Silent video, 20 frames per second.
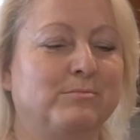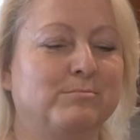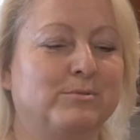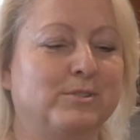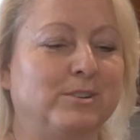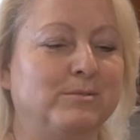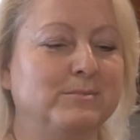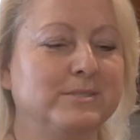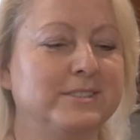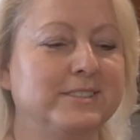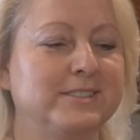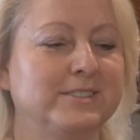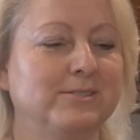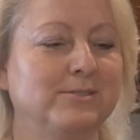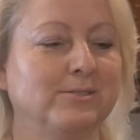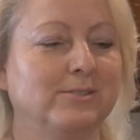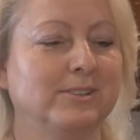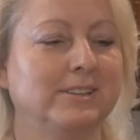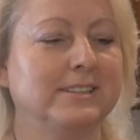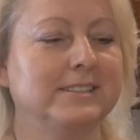I promised
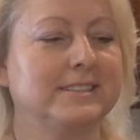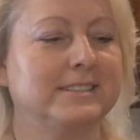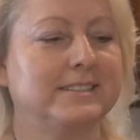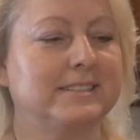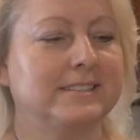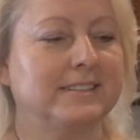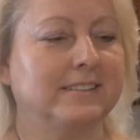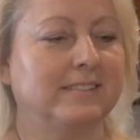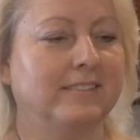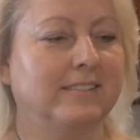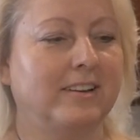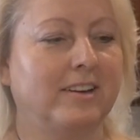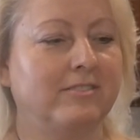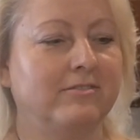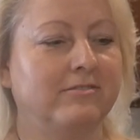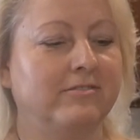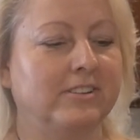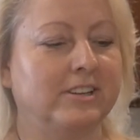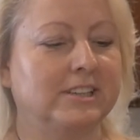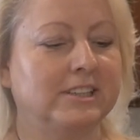you it's
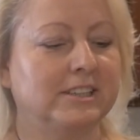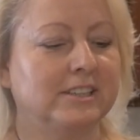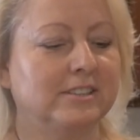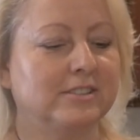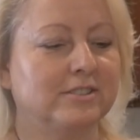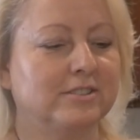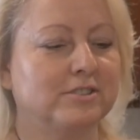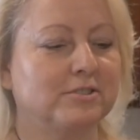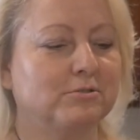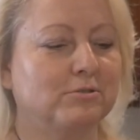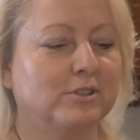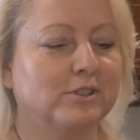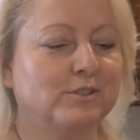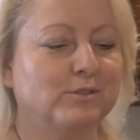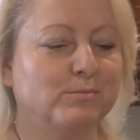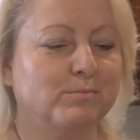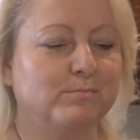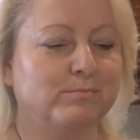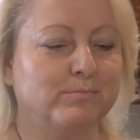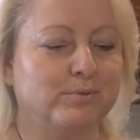a very
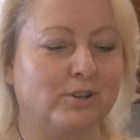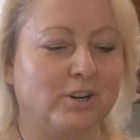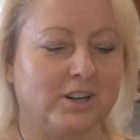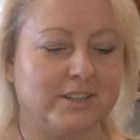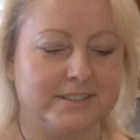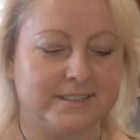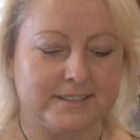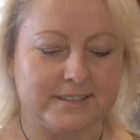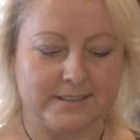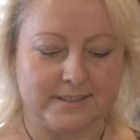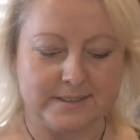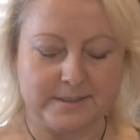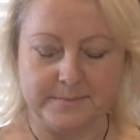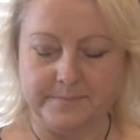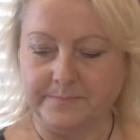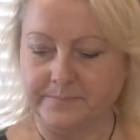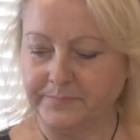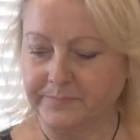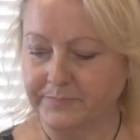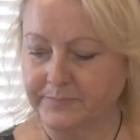short
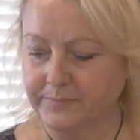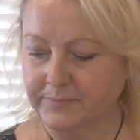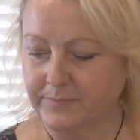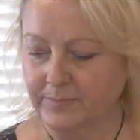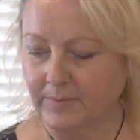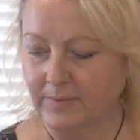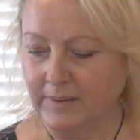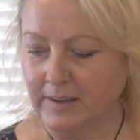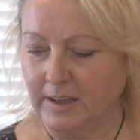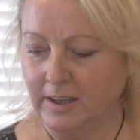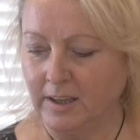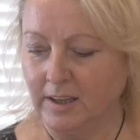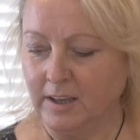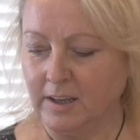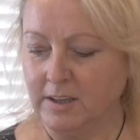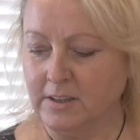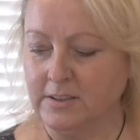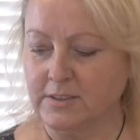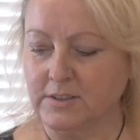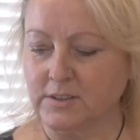process.
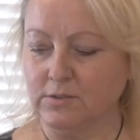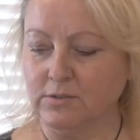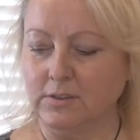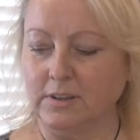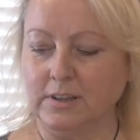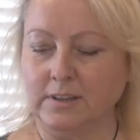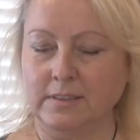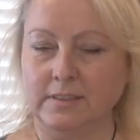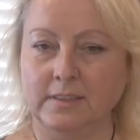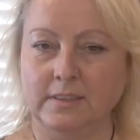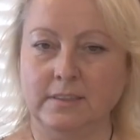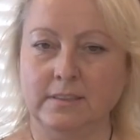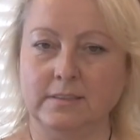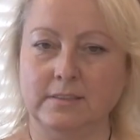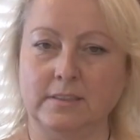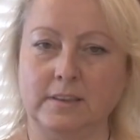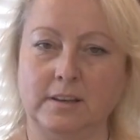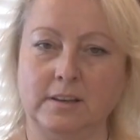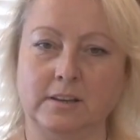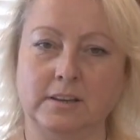So the,
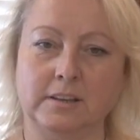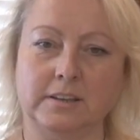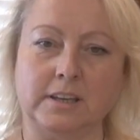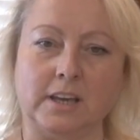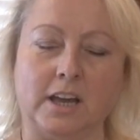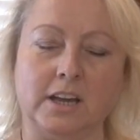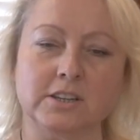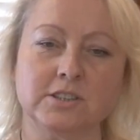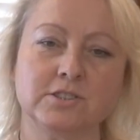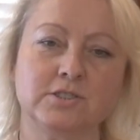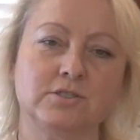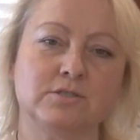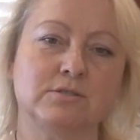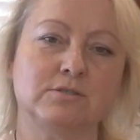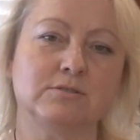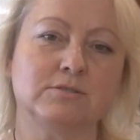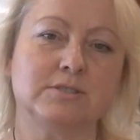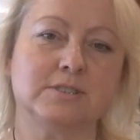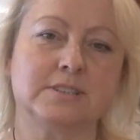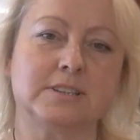the
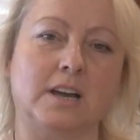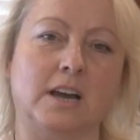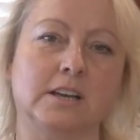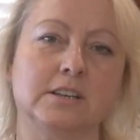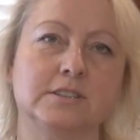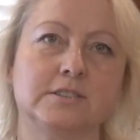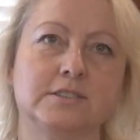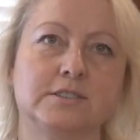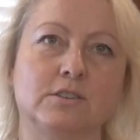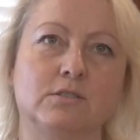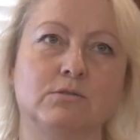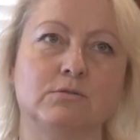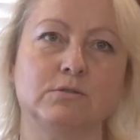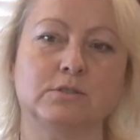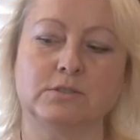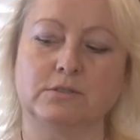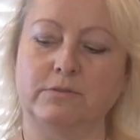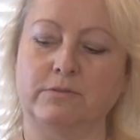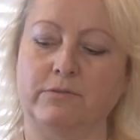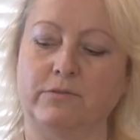cashews I
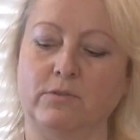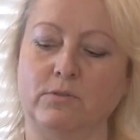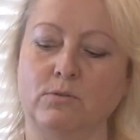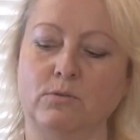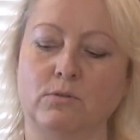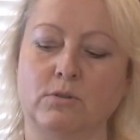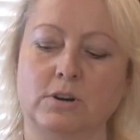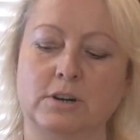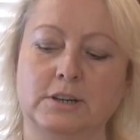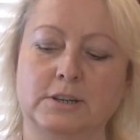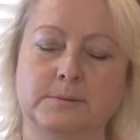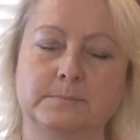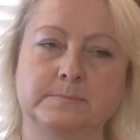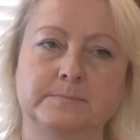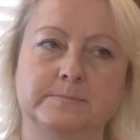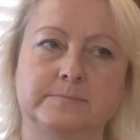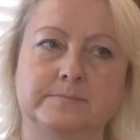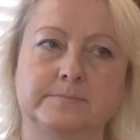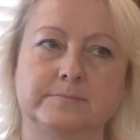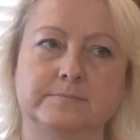soaked for
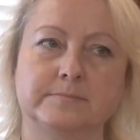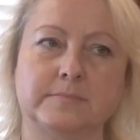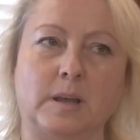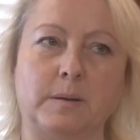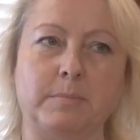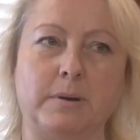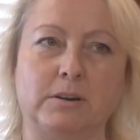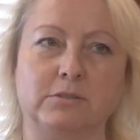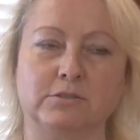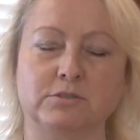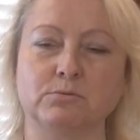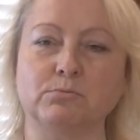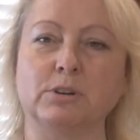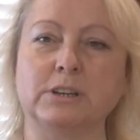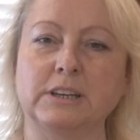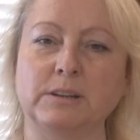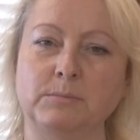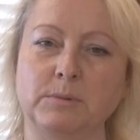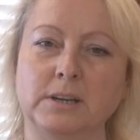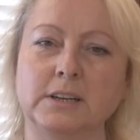about
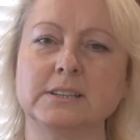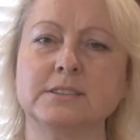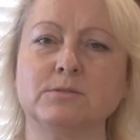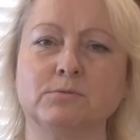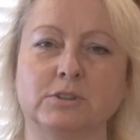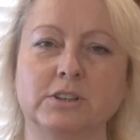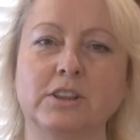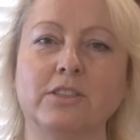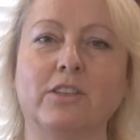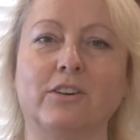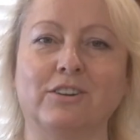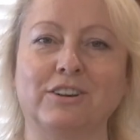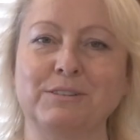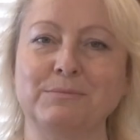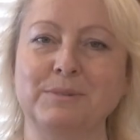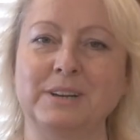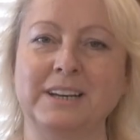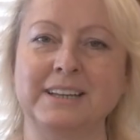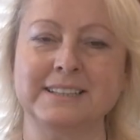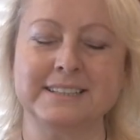20 minutes, 20,
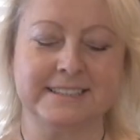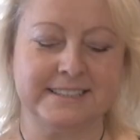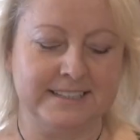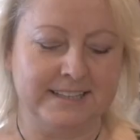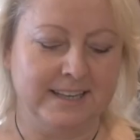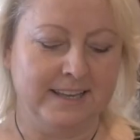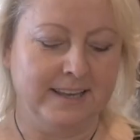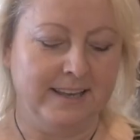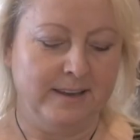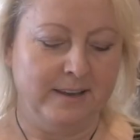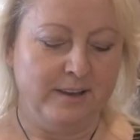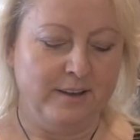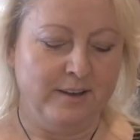30 minutes.